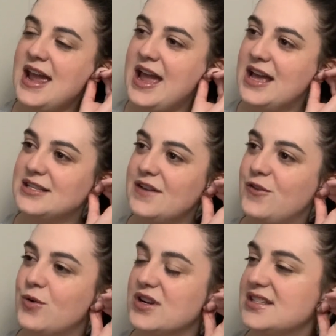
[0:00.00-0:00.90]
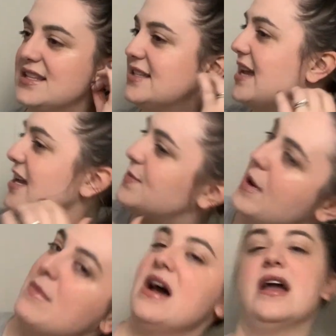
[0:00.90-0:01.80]
And, of course, this has
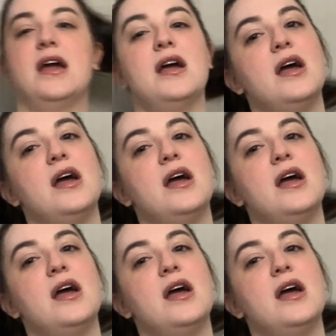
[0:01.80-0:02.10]
been my